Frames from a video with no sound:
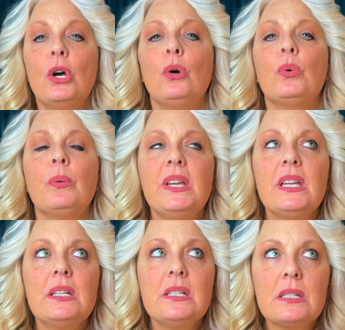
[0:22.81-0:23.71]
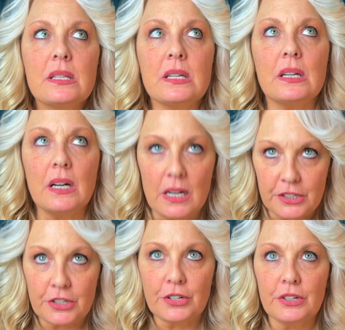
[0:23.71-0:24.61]
where we get into the
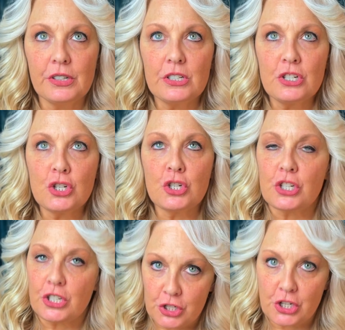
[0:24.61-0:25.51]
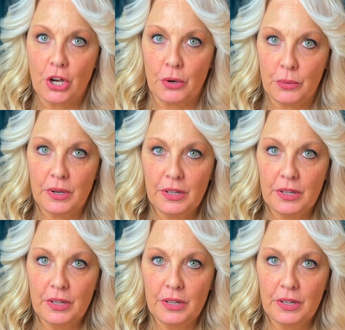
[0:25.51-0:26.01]
utter shit show